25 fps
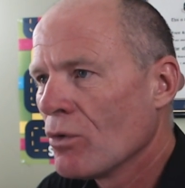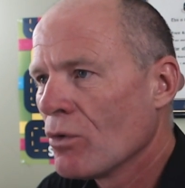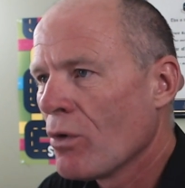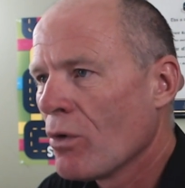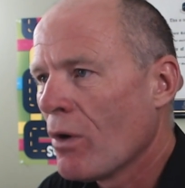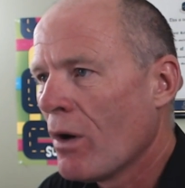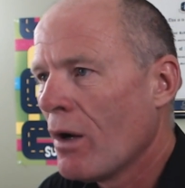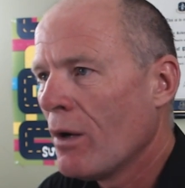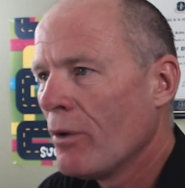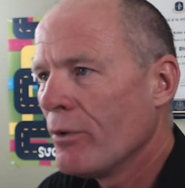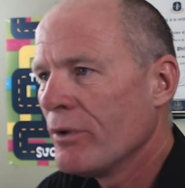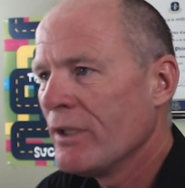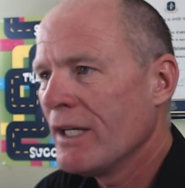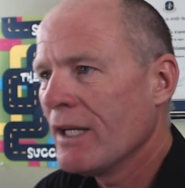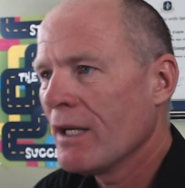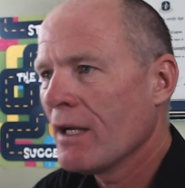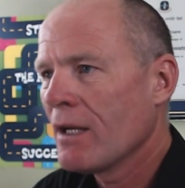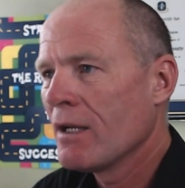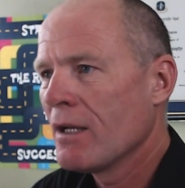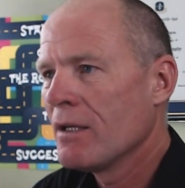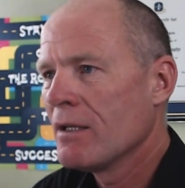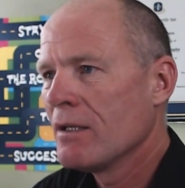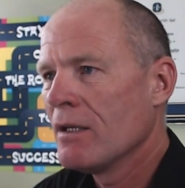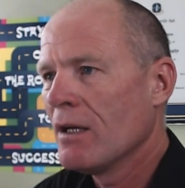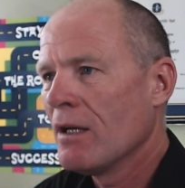
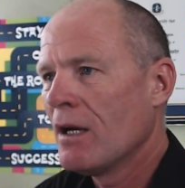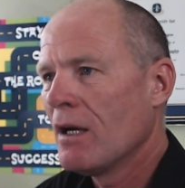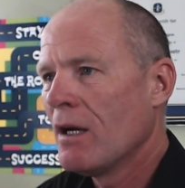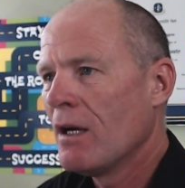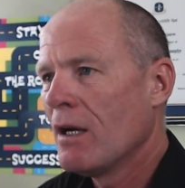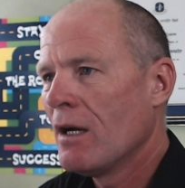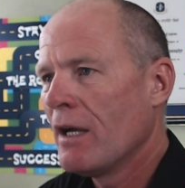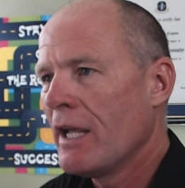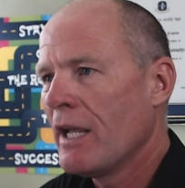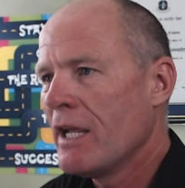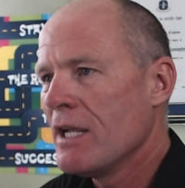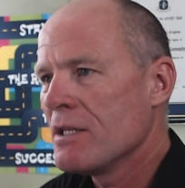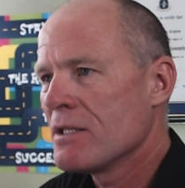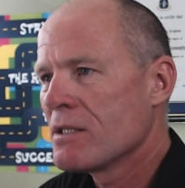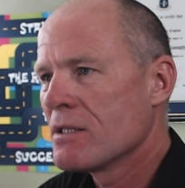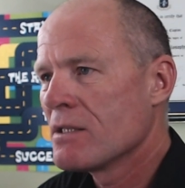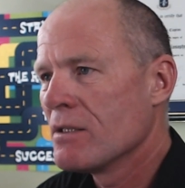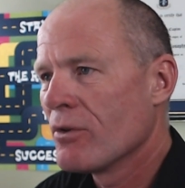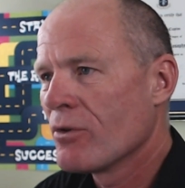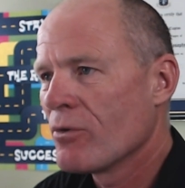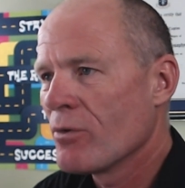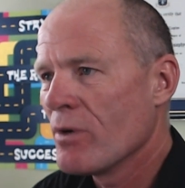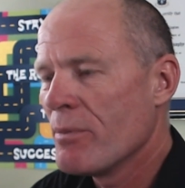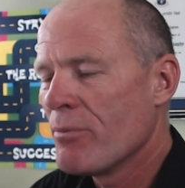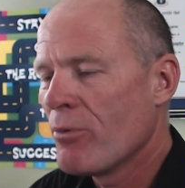aced
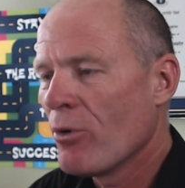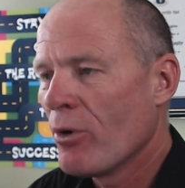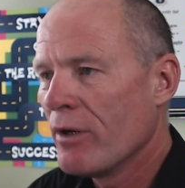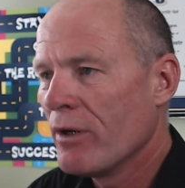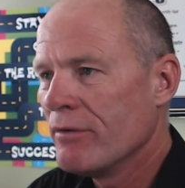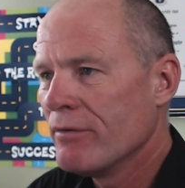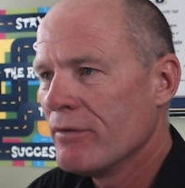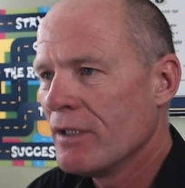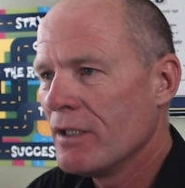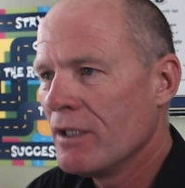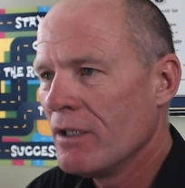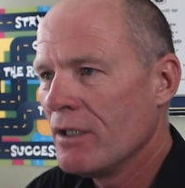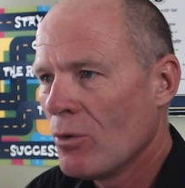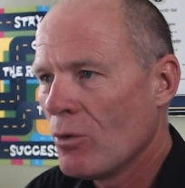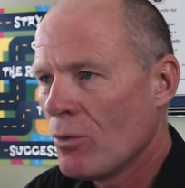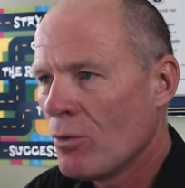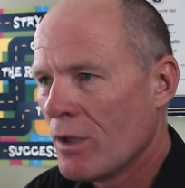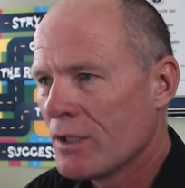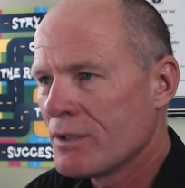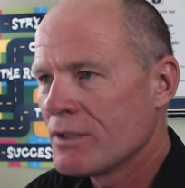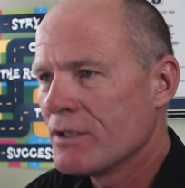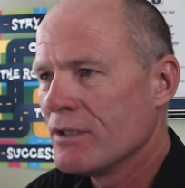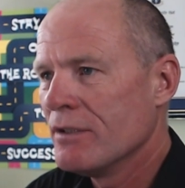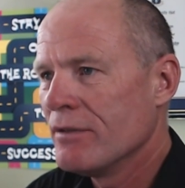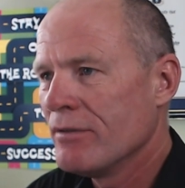the three-point video,
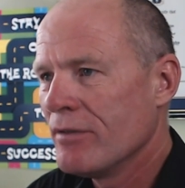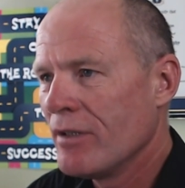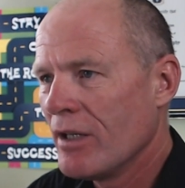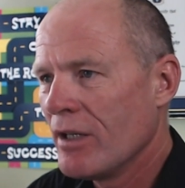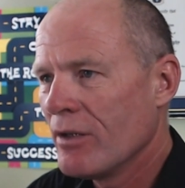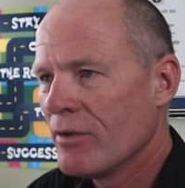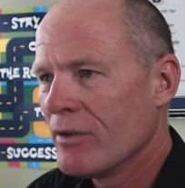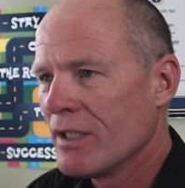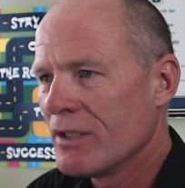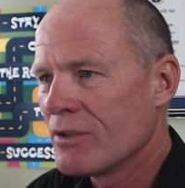watching the video.